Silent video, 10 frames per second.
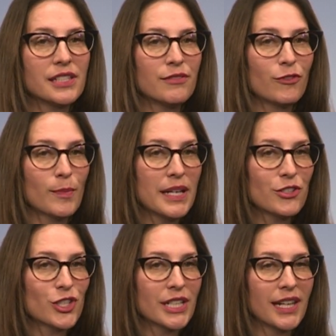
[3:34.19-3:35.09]

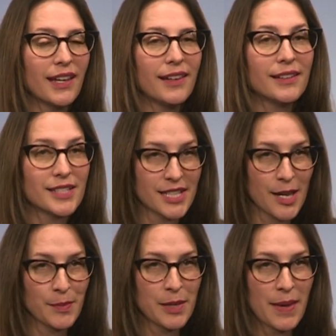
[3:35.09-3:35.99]
information in a
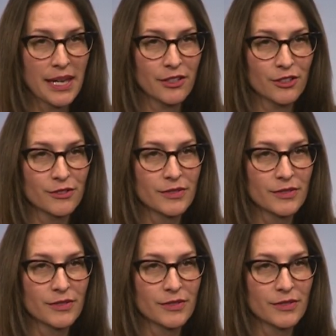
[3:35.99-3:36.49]
timely manner.